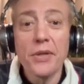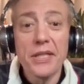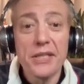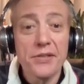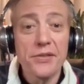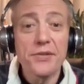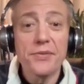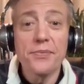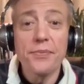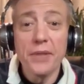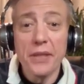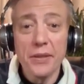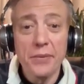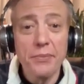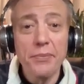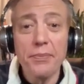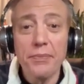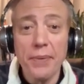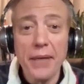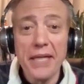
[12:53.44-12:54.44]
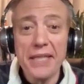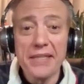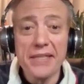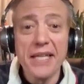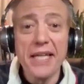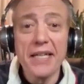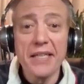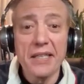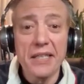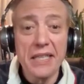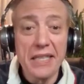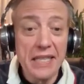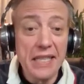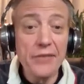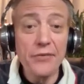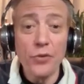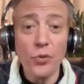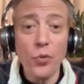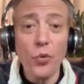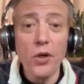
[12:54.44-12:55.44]
That's about exactly
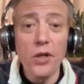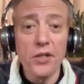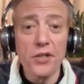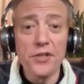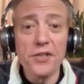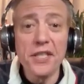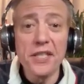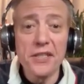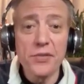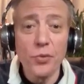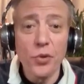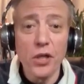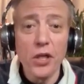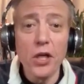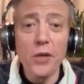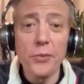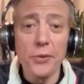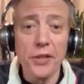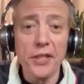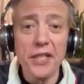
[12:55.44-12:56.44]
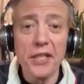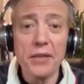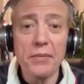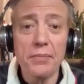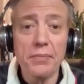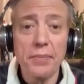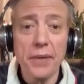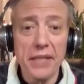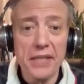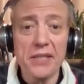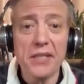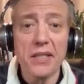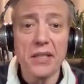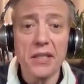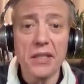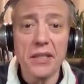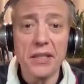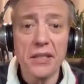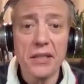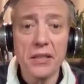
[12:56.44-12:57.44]
even worse. That's what Auburn did,
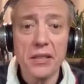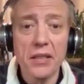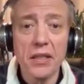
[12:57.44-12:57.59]
basically.